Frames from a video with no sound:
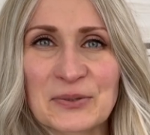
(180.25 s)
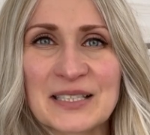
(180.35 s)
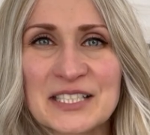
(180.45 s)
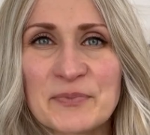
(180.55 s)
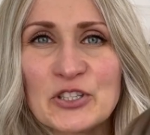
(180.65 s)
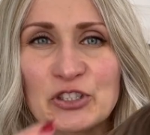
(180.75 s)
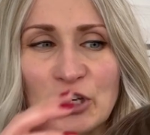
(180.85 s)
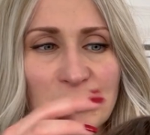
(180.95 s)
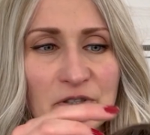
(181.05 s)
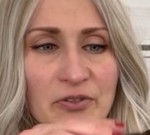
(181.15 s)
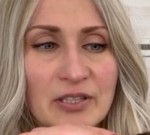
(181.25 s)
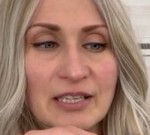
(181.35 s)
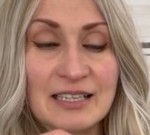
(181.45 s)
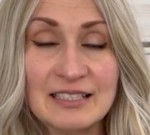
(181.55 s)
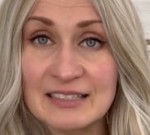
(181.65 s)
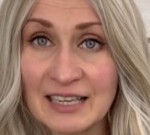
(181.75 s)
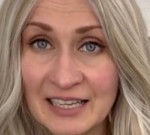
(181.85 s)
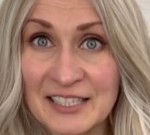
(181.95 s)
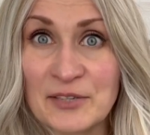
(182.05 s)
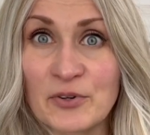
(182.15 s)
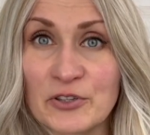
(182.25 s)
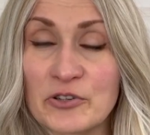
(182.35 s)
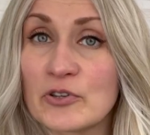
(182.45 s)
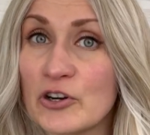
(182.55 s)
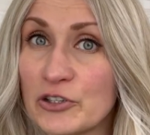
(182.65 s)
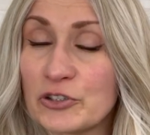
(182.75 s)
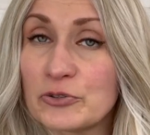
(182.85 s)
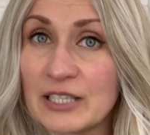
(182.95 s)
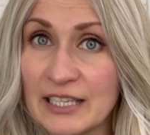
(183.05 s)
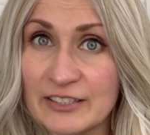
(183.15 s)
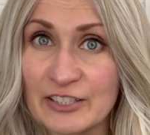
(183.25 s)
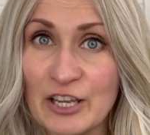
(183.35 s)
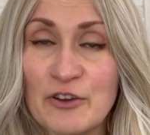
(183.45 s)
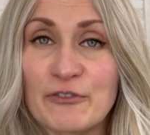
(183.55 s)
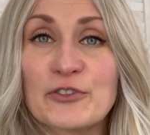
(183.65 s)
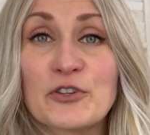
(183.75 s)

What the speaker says: let me show you exactly what you're going to get for your